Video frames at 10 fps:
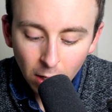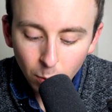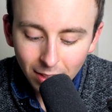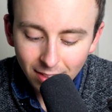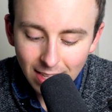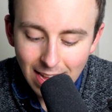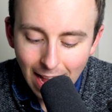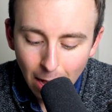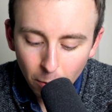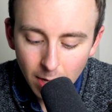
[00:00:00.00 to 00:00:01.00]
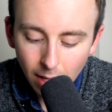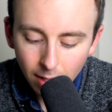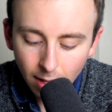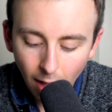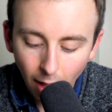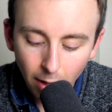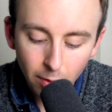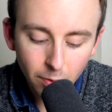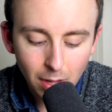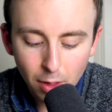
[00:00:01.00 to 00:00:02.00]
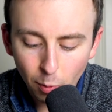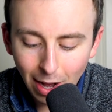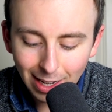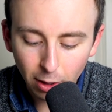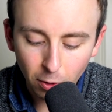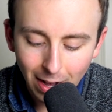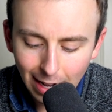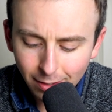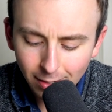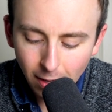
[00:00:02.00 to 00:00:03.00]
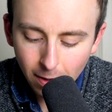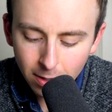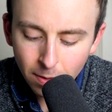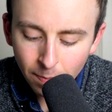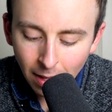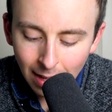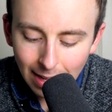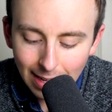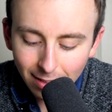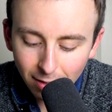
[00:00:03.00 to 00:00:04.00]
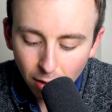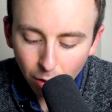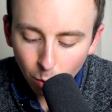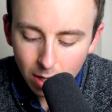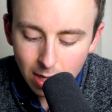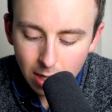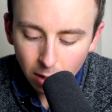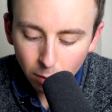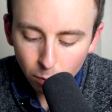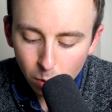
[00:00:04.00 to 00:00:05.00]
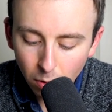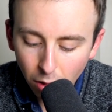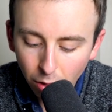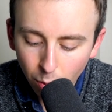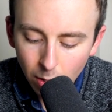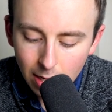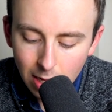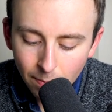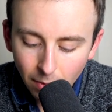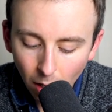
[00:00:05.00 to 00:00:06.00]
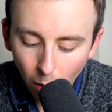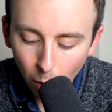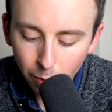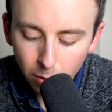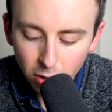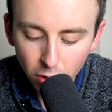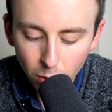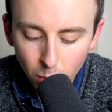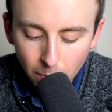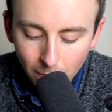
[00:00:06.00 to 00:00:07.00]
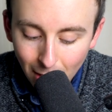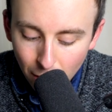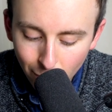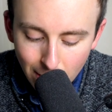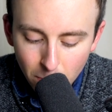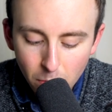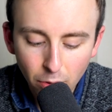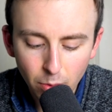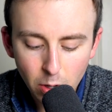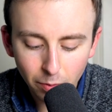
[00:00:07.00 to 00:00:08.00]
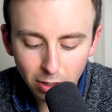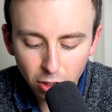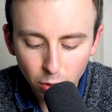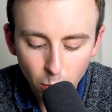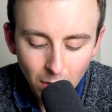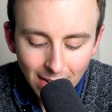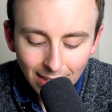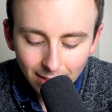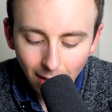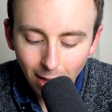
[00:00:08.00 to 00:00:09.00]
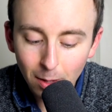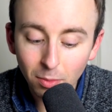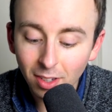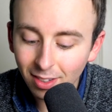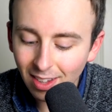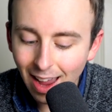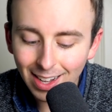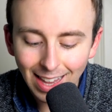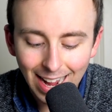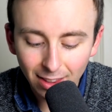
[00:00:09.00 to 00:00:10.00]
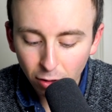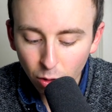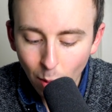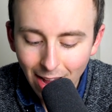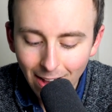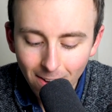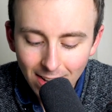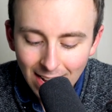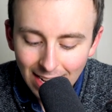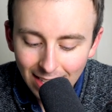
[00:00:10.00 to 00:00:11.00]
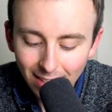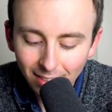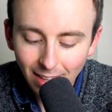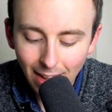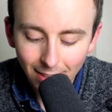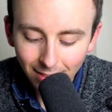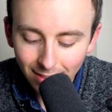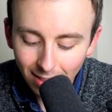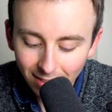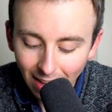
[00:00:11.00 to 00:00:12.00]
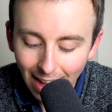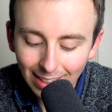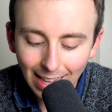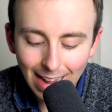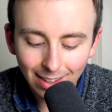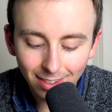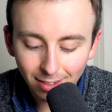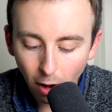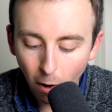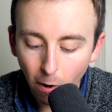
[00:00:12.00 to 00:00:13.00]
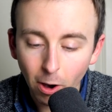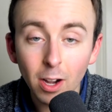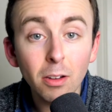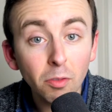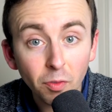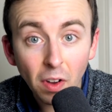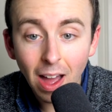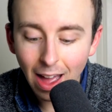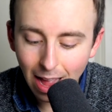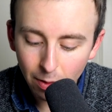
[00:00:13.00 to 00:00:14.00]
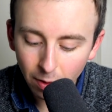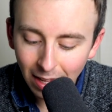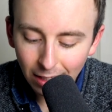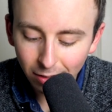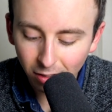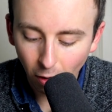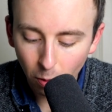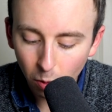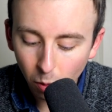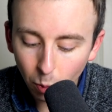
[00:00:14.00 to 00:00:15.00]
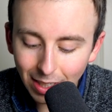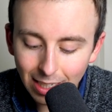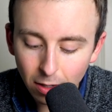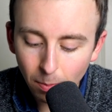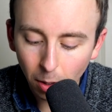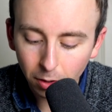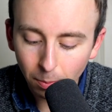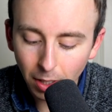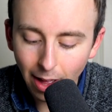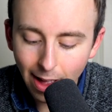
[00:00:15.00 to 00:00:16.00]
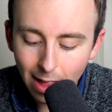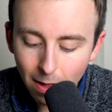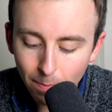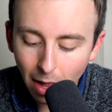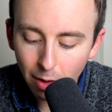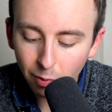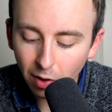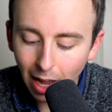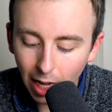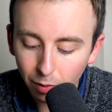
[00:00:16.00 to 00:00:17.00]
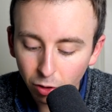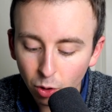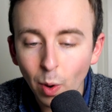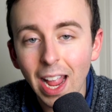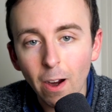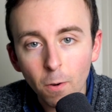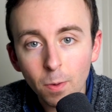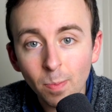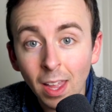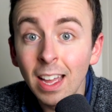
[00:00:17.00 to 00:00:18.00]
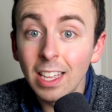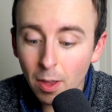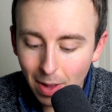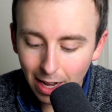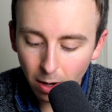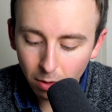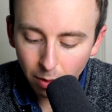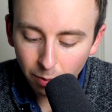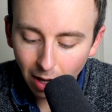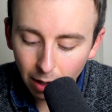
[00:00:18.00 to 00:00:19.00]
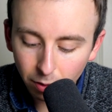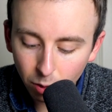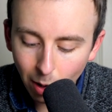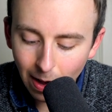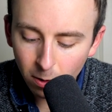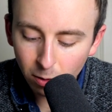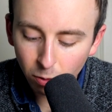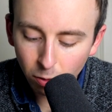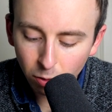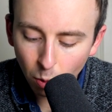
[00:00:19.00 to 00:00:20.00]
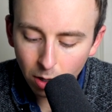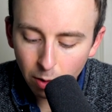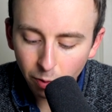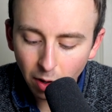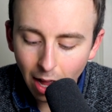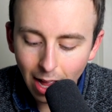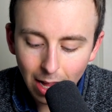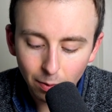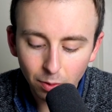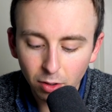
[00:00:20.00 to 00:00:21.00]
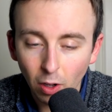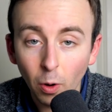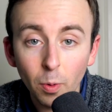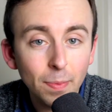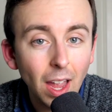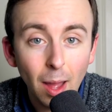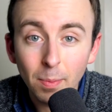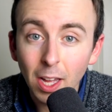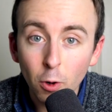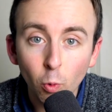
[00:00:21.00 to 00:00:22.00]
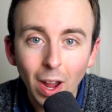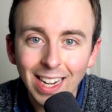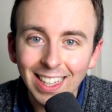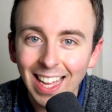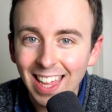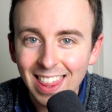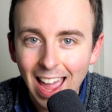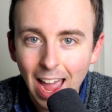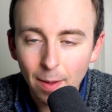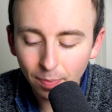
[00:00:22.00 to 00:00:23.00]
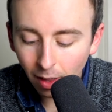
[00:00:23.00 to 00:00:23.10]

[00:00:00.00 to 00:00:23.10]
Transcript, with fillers: What's the area of the regular hexagon? It's 3 root 3 over 2, 3 root 3 over 2, times the side length squared. In this case, the side lengths are 5, so we need to multiply by 5 squared. You may know that 5 squared is just 25, so I'm going to write it like that.